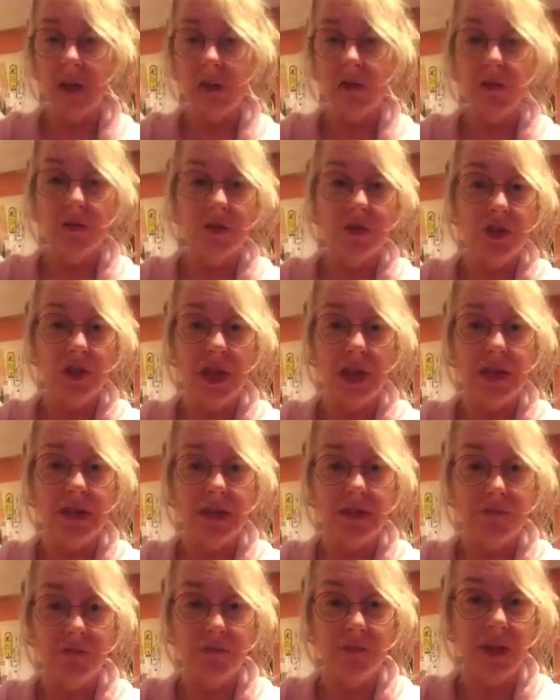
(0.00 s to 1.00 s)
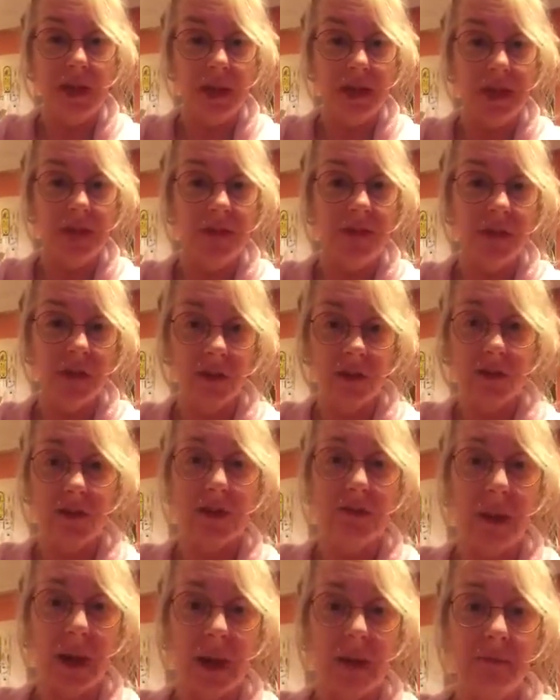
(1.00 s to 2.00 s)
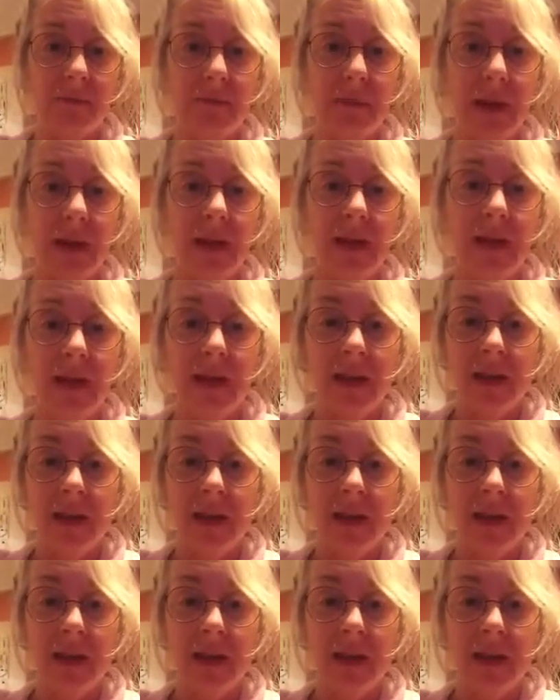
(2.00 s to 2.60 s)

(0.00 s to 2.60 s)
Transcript: crunches really difficult because my